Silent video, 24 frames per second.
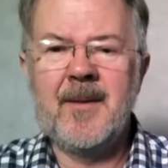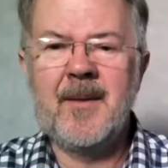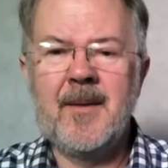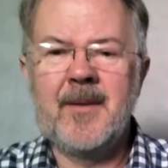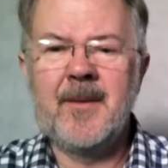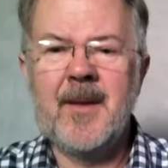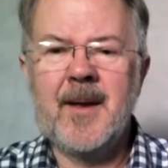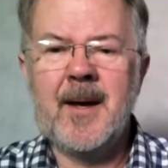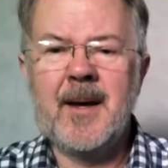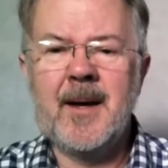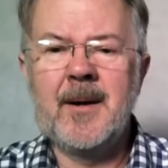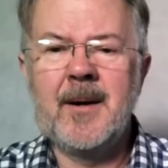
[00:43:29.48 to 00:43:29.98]

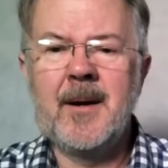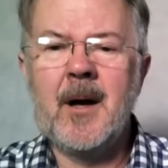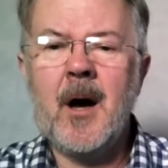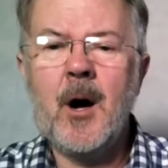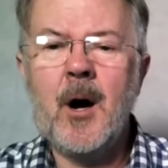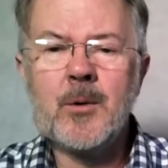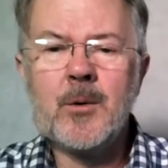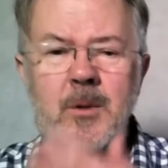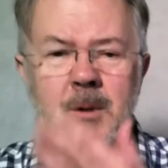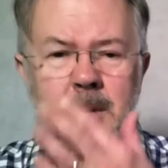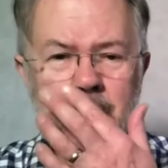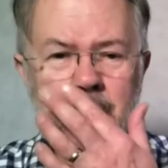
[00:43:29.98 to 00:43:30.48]
Then,
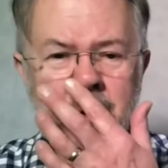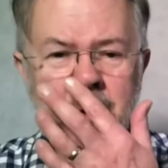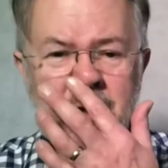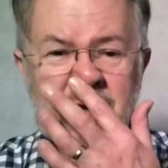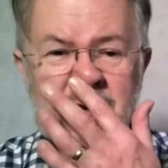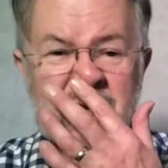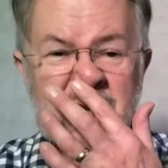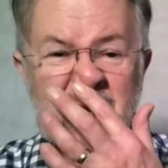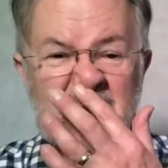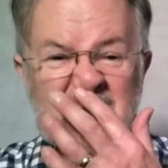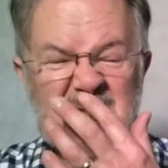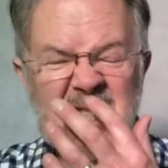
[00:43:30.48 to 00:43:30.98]
oh, well,
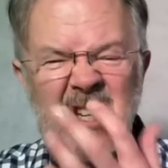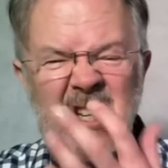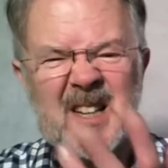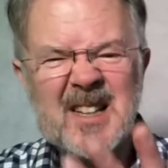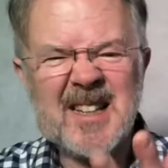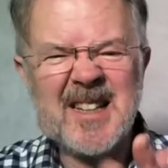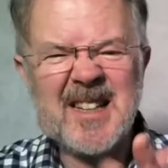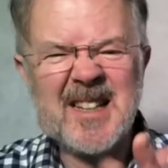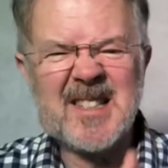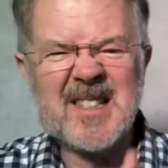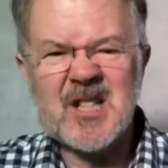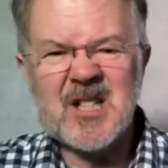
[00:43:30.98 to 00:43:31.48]
shutter
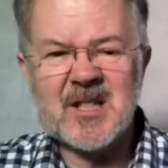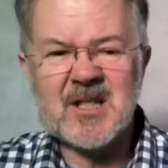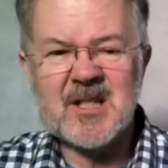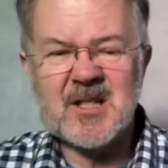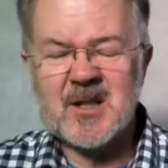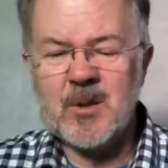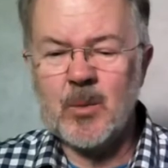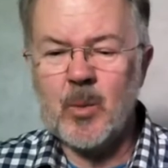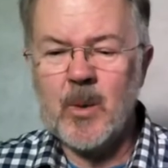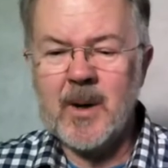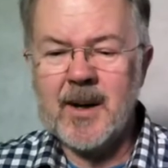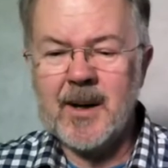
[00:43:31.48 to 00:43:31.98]
is just
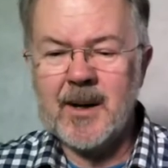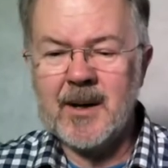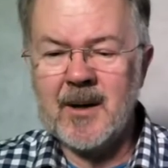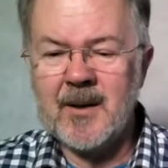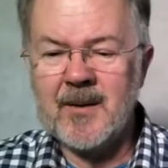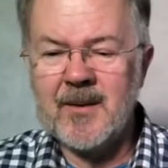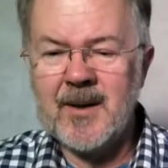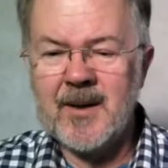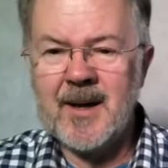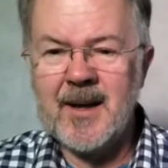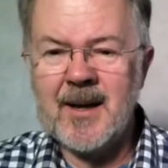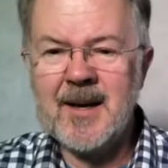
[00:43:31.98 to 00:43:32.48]
the wheel at
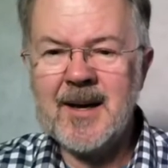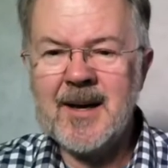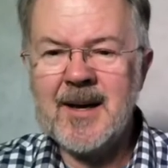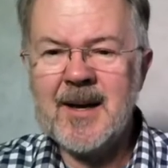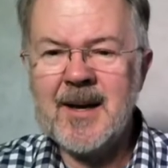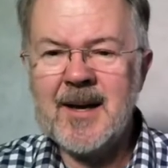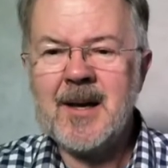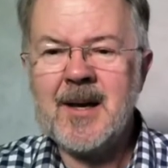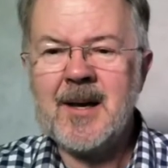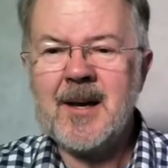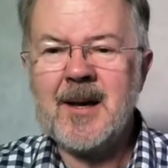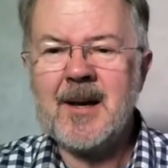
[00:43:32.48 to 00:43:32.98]
the
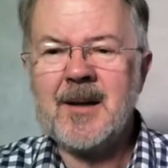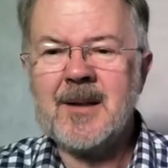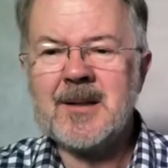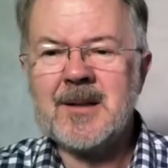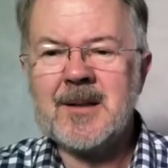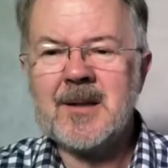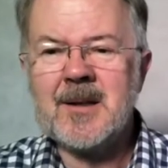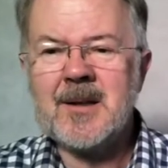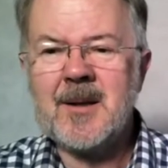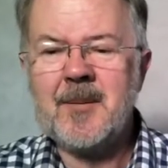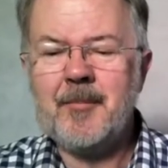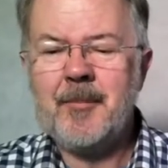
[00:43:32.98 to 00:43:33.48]

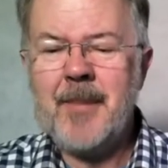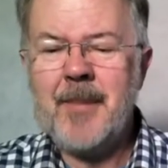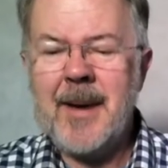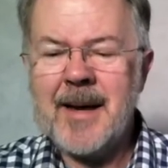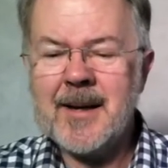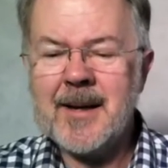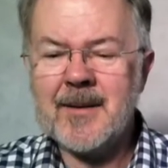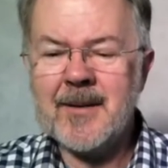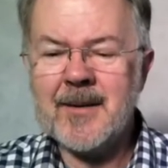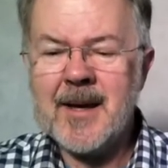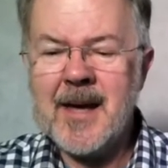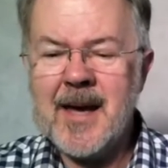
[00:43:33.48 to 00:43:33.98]
back
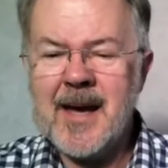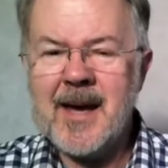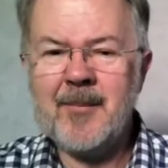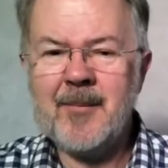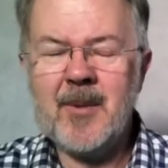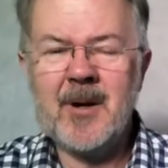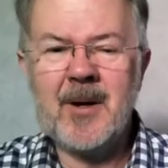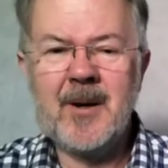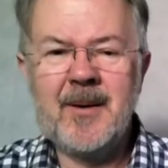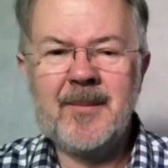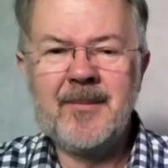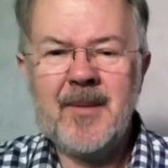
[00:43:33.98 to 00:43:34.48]
of the
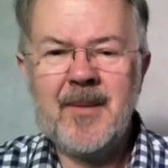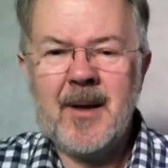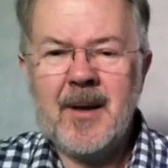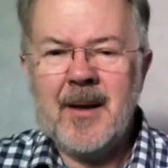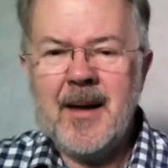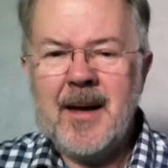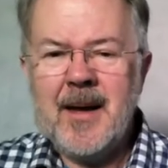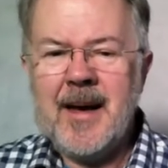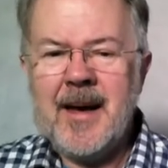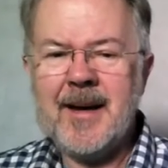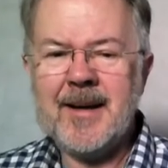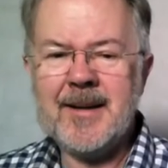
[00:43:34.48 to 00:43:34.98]
camera.
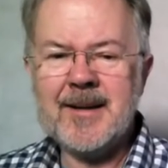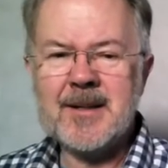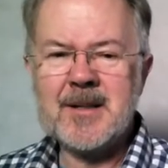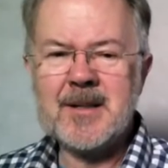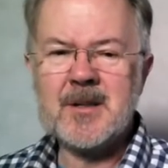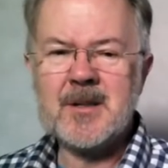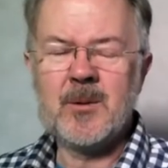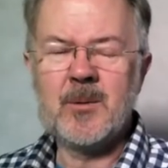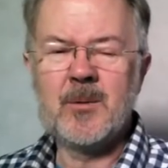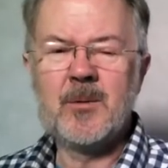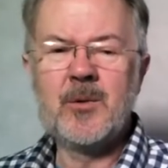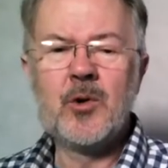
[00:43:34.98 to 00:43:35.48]
And
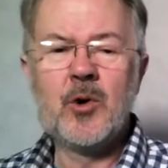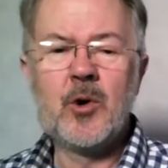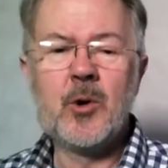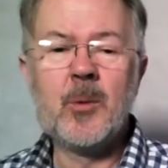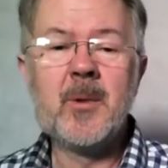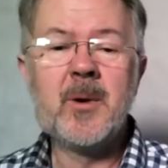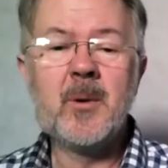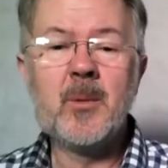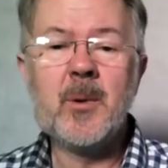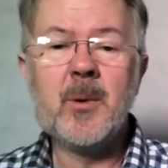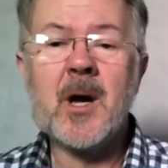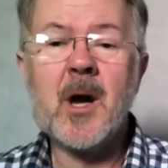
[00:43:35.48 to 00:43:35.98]

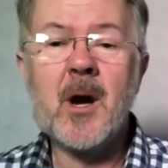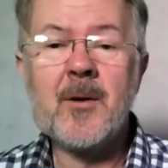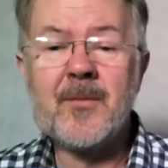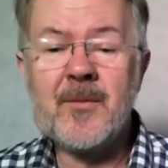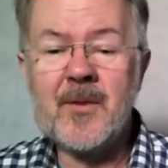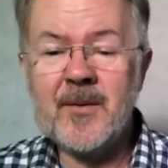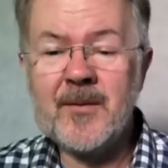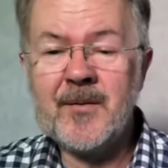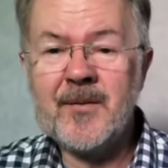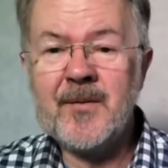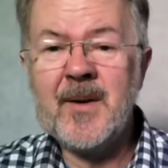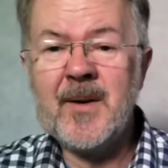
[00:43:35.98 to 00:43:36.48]
normally we go for
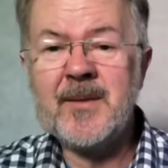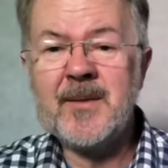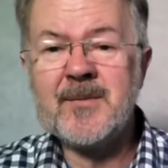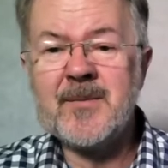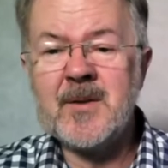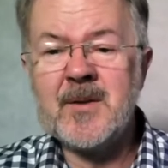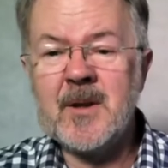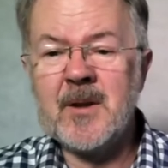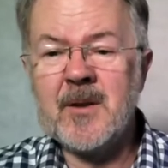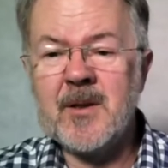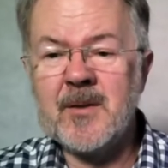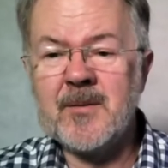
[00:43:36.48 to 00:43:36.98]
a
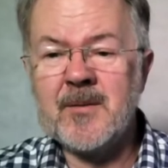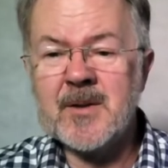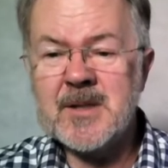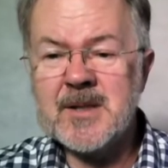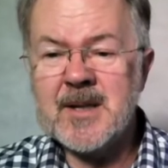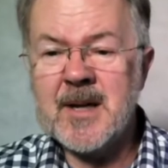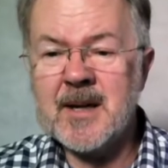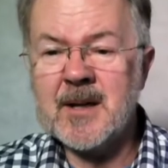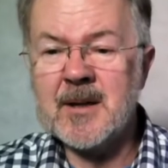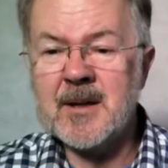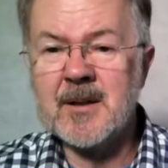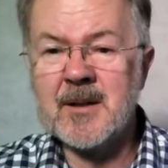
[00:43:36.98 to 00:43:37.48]
50th of a
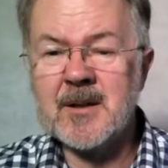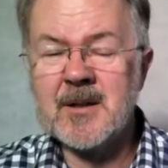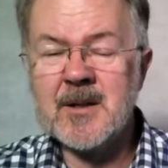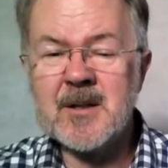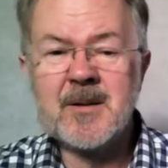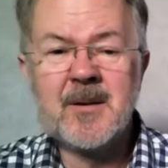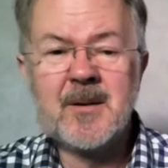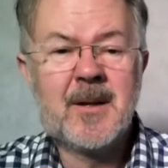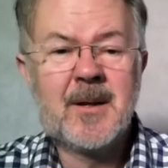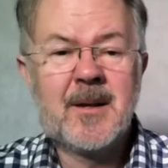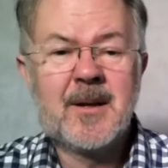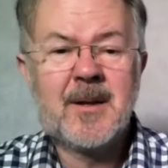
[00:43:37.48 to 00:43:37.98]
second.
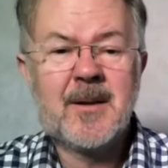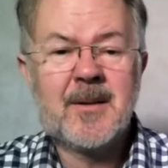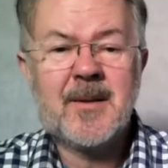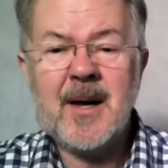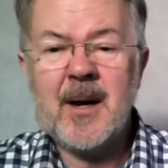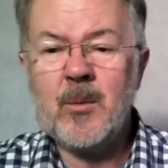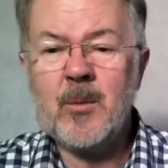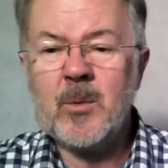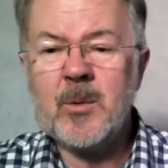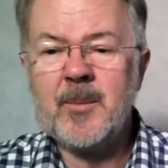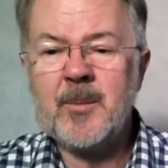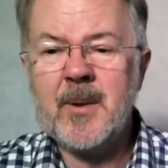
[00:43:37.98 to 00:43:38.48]

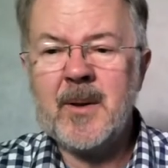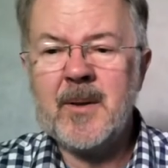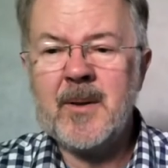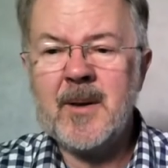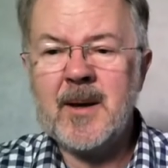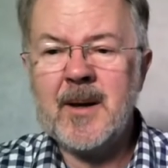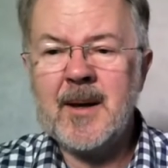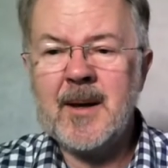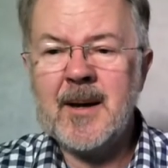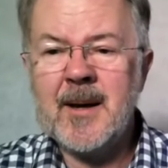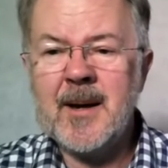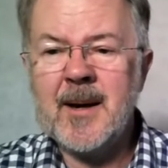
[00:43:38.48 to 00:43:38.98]
That would be
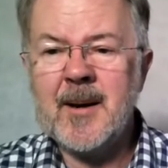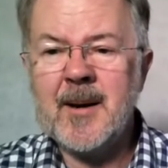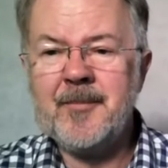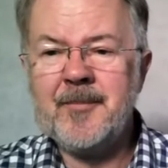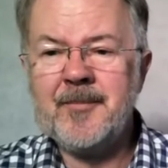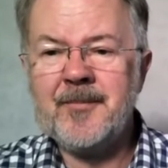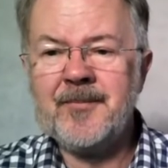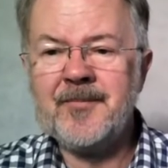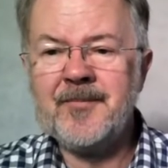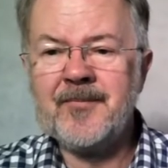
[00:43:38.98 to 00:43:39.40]
the